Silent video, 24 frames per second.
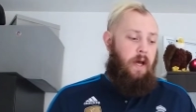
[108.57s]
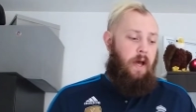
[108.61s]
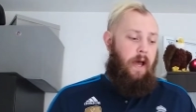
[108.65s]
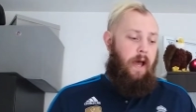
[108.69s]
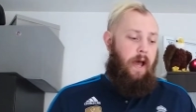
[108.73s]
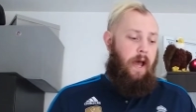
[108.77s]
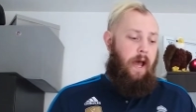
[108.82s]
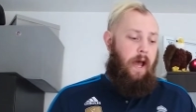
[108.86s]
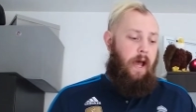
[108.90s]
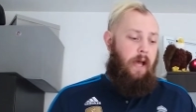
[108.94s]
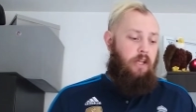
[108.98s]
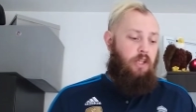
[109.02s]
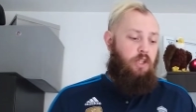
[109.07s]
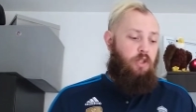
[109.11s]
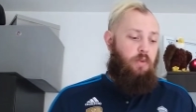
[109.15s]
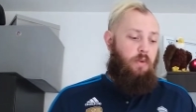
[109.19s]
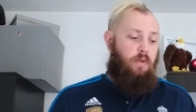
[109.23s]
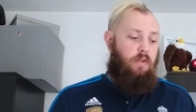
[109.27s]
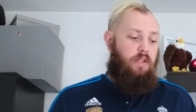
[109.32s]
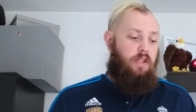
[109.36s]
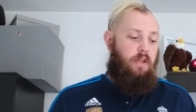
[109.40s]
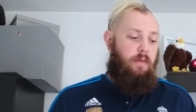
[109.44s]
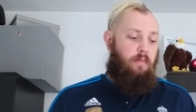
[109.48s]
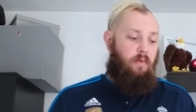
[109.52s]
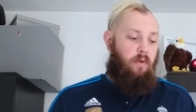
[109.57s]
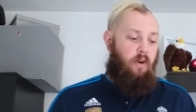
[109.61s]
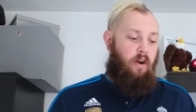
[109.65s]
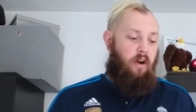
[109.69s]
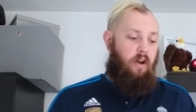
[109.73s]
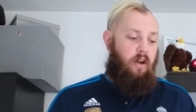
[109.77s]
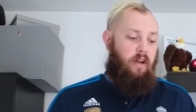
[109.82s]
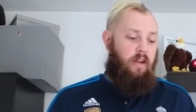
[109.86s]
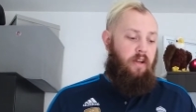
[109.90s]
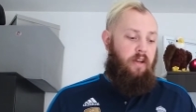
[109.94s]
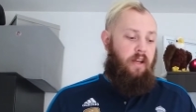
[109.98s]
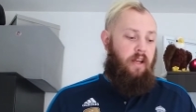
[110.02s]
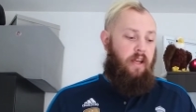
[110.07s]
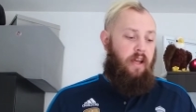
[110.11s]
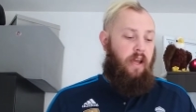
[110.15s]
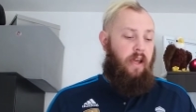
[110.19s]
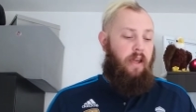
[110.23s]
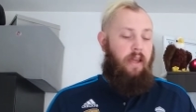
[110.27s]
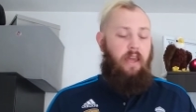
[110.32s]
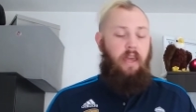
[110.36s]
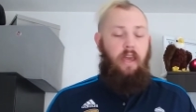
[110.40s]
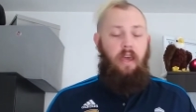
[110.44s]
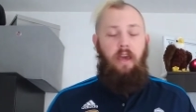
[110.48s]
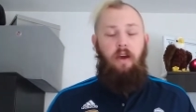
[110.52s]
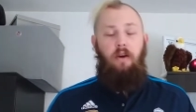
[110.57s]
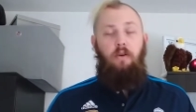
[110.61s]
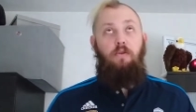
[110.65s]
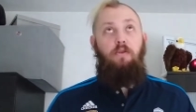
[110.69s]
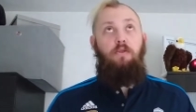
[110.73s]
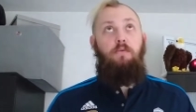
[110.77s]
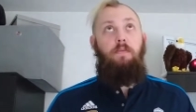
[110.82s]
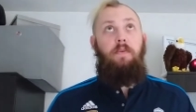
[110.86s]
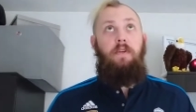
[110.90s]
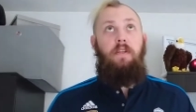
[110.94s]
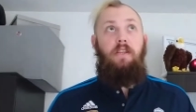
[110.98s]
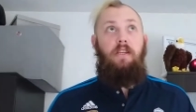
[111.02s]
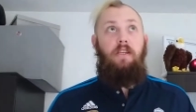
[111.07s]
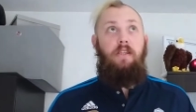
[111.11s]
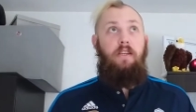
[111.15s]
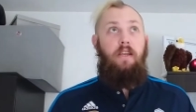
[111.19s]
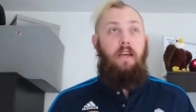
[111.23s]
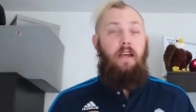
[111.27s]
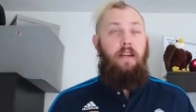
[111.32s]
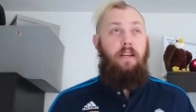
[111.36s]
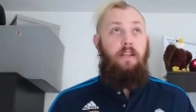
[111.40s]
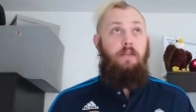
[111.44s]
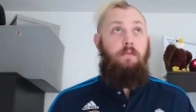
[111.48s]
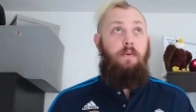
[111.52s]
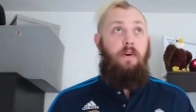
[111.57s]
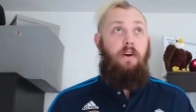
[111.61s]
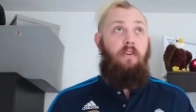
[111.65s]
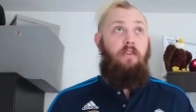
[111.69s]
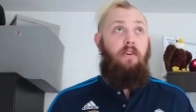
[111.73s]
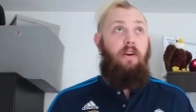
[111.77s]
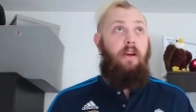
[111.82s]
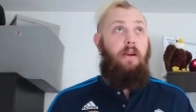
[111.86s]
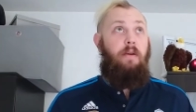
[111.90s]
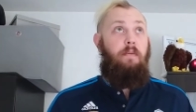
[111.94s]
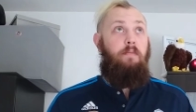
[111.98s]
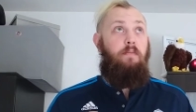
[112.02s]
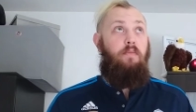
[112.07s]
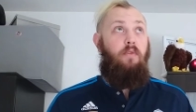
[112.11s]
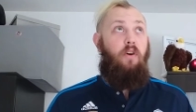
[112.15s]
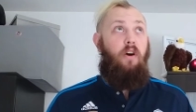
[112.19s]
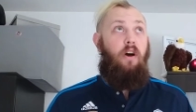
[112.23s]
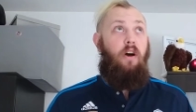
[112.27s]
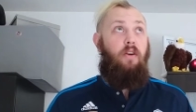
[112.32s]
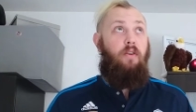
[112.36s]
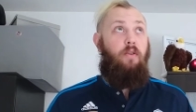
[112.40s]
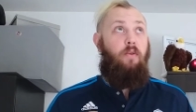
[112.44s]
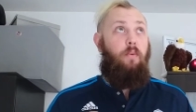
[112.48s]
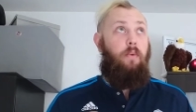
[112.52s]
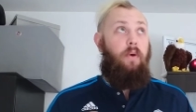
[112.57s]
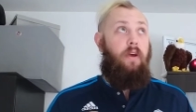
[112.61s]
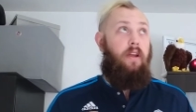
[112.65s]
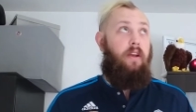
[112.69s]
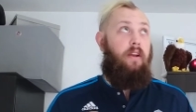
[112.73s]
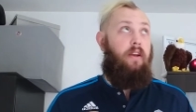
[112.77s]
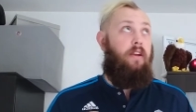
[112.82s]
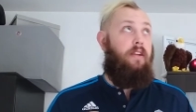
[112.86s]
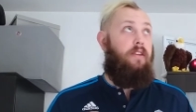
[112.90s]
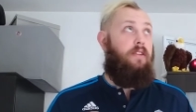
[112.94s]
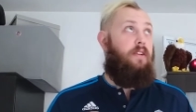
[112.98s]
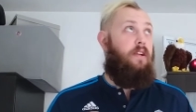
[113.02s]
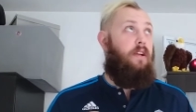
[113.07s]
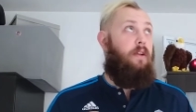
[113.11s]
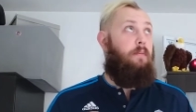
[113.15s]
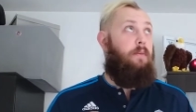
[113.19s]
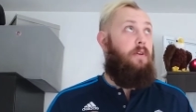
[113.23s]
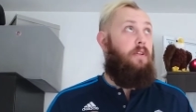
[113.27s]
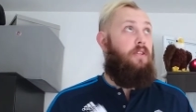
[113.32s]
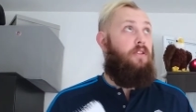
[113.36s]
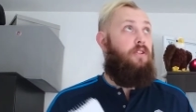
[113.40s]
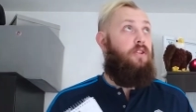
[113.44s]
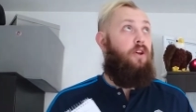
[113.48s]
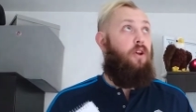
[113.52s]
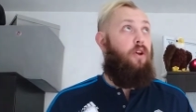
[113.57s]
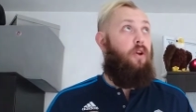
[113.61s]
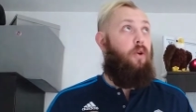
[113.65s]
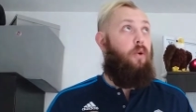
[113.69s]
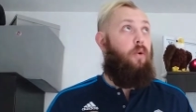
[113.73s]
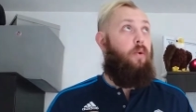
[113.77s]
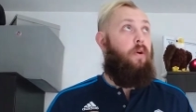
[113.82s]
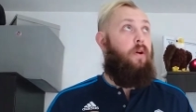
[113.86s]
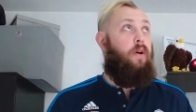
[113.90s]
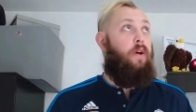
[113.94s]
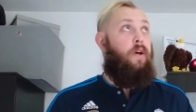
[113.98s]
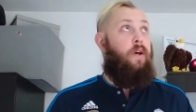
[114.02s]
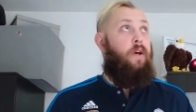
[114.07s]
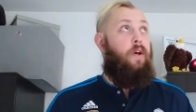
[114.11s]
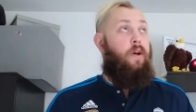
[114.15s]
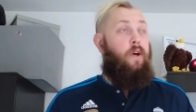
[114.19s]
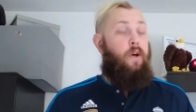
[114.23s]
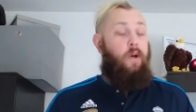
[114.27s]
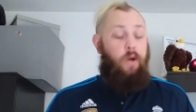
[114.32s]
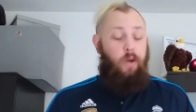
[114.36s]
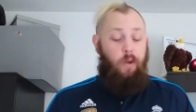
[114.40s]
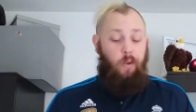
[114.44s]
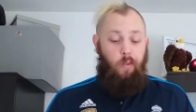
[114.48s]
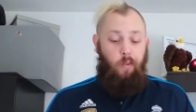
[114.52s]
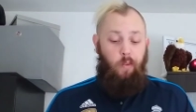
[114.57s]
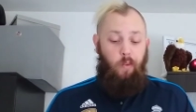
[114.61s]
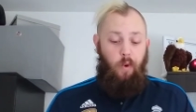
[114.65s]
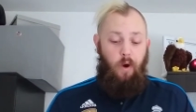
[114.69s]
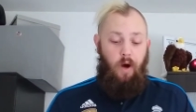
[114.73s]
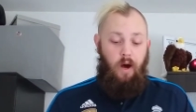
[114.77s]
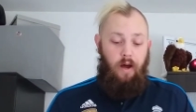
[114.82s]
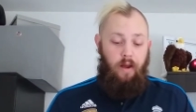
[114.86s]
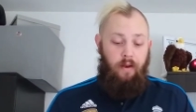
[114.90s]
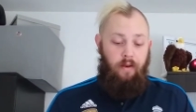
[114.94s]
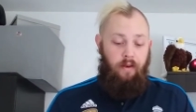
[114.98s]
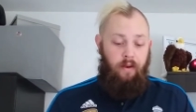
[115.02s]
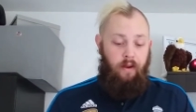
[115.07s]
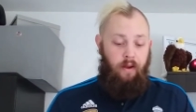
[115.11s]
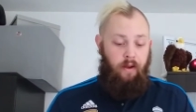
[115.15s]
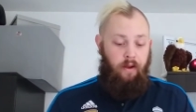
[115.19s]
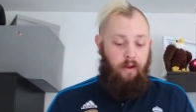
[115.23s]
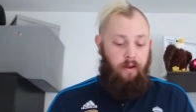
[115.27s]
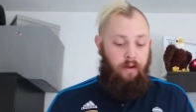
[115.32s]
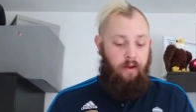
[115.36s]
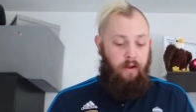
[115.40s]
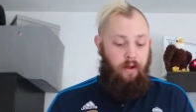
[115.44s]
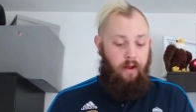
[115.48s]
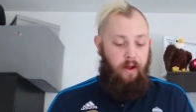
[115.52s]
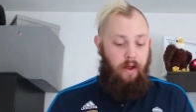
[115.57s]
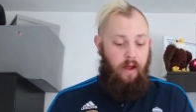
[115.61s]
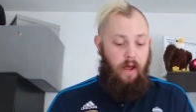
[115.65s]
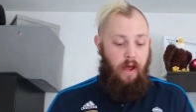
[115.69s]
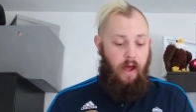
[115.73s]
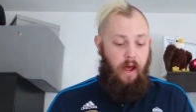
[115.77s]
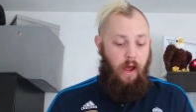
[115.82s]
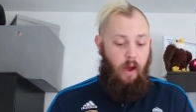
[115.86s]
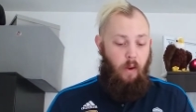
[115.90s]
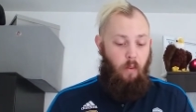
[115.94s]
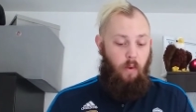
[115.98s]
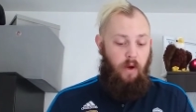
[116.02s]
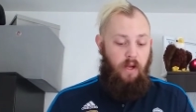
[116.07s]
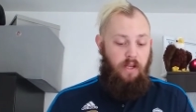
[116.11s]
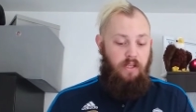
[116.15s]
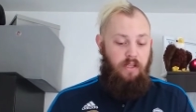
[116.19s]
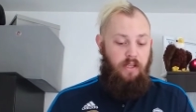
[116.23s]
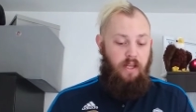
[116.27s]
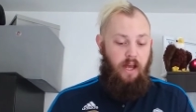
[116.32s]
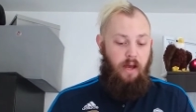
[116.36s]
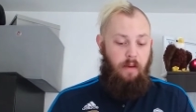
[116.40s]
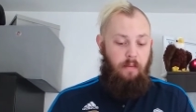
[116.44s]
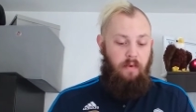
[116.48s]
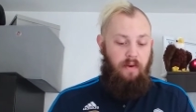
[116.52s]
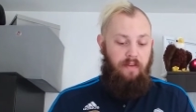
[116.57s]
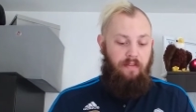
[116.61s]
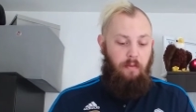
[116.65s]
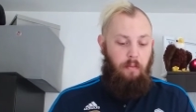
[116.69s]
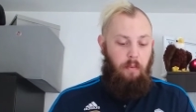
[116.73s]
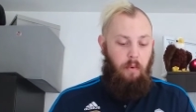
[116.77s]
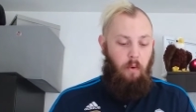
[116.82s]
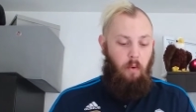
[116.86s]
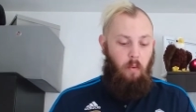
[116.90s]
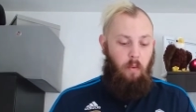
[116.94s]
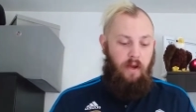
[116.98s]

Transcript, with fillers: Uh, Swansea, Brighton. kills me to say this, but I reckon Brighton will win and it's going to be 2 1. Uh, West Ham, Liverpool.